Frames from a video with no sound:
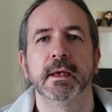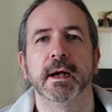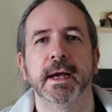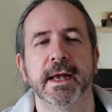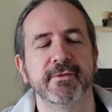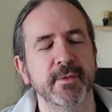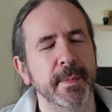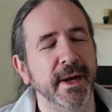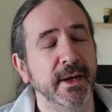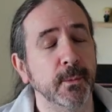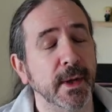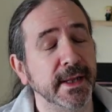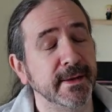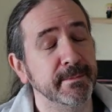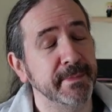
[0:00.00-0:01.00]
Hi everybody,
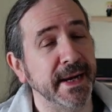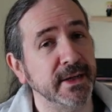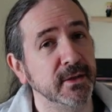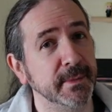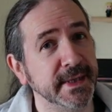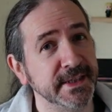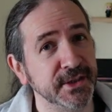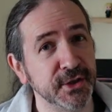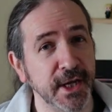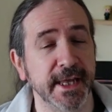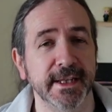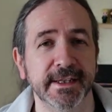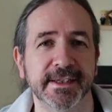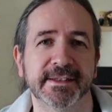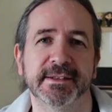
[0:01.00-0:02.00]
welcome back to my
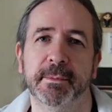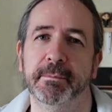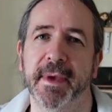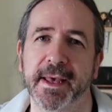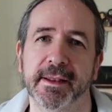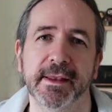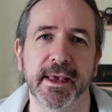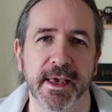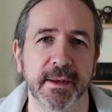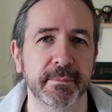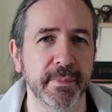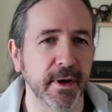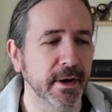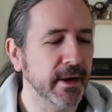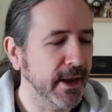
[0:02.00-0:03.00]
channel. It's the Metalhead
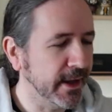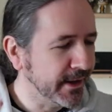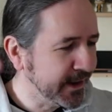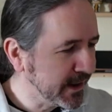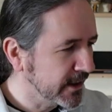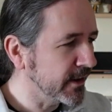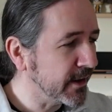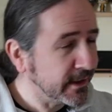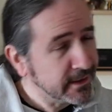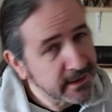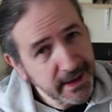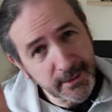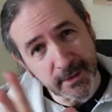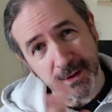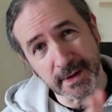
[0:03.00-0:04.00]
Potterhead here, and
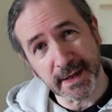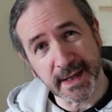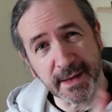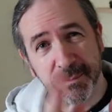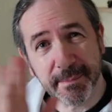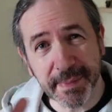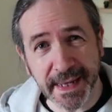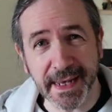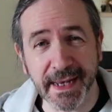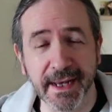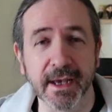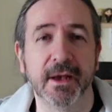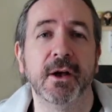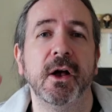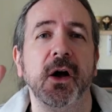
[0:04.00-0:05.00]
today we're looking at a
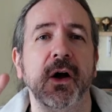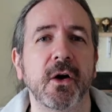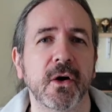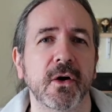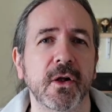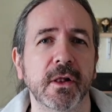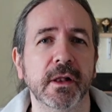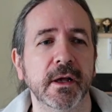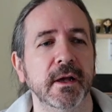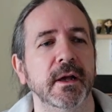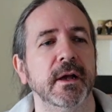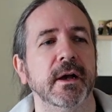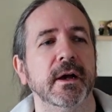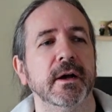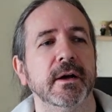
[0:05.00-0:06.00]
big haul
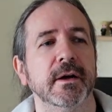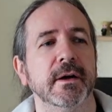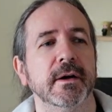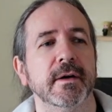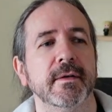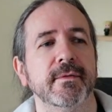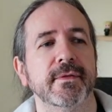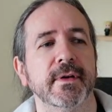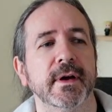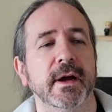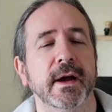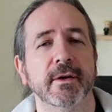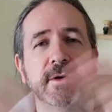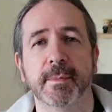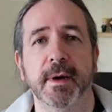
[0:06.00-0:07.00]
of
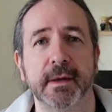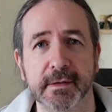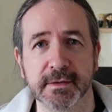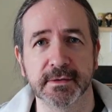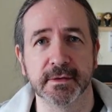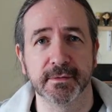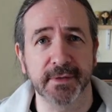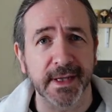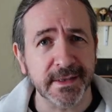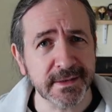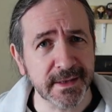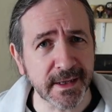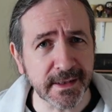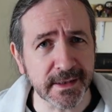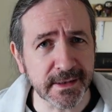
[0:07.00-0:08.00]
Harry Potter stuff. Let's
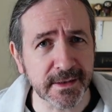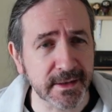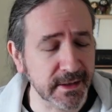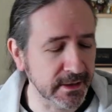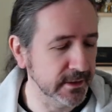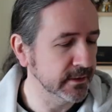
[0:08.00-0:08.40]
take a look.